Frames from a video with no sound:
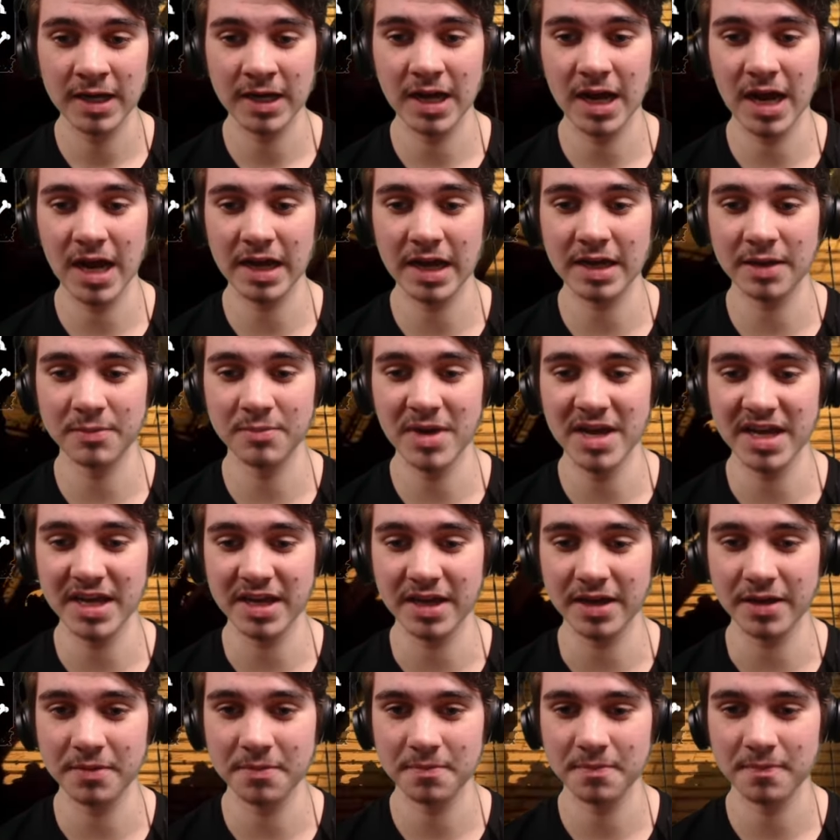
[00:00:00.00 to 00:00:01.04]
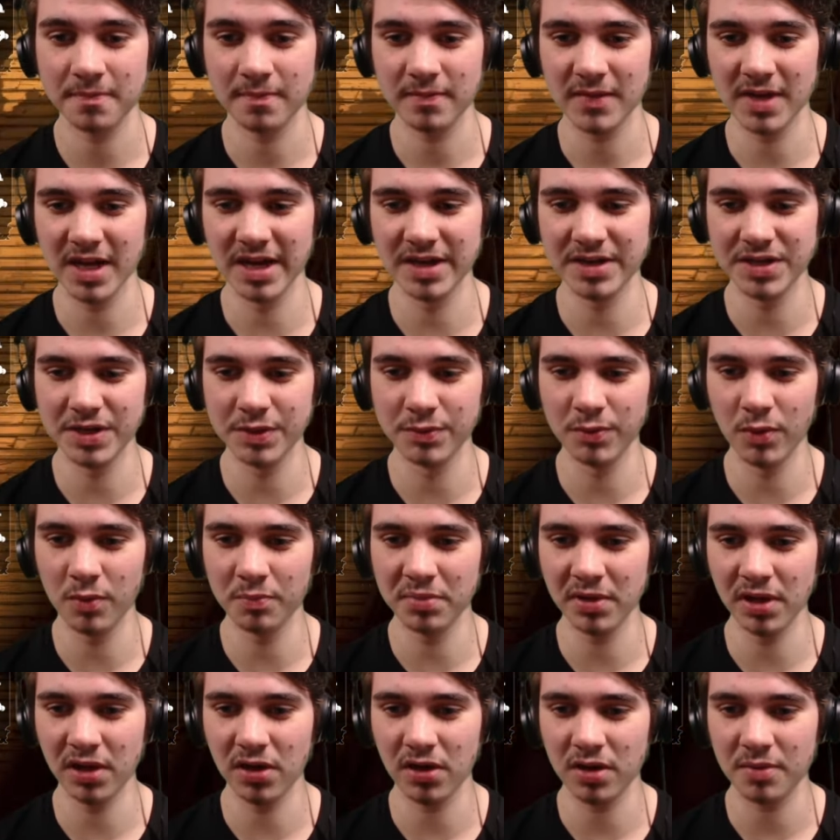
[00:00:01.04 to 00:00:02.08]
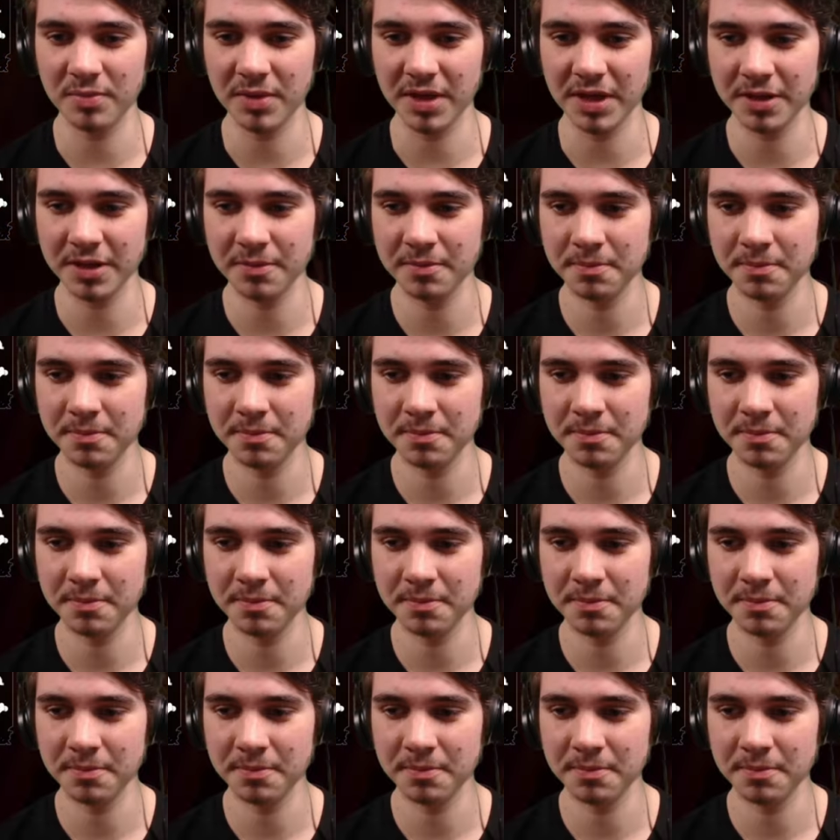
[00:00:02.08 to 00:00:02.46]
I can make it and he won't block me.